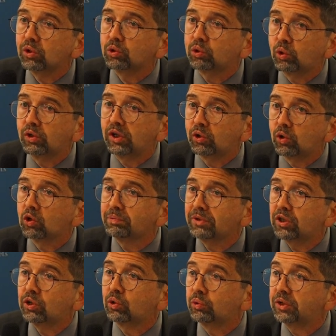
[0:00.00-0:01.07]
not only
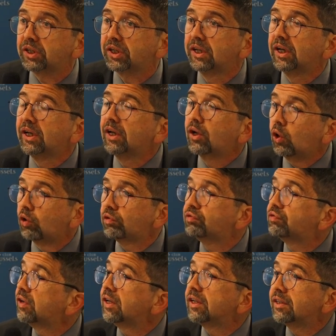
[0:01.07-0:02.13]
economic growing,
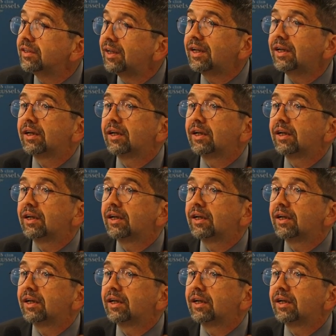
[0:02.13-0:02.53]
of the